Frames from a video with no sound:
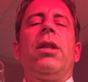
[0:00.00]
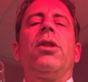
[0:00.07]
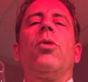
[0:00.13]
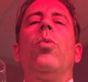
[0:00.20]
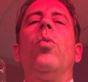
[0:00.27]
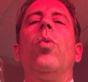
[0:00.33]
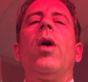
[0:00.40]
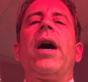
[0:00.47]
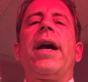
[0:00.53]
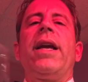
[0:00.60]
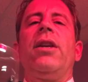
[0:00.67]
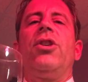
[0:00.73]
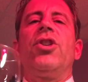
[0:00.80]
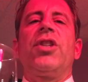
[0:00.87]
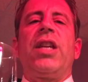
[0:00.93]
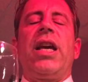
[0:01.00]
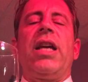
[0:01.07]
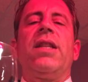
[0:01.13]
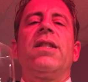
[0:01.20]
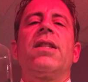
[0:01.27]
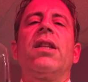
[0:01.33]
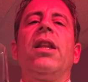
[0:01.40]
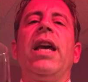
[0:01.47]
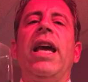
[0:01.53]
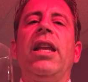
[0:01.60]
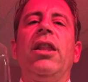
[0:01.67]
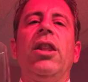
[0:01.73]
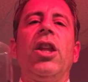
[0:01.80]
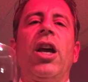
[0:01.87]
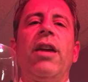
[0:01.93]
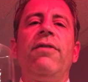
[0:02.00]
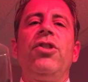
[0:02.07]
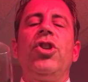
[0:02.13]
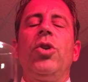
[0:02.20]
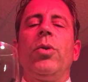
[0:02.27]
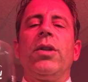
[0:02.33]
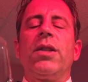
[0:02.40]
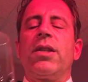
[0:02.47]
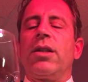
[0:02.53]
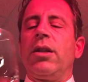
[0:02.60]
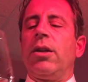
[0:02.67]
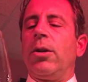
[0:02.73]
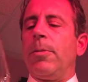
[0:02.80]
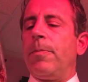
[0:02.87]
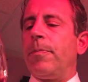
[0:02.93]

that the wine just had life to it still.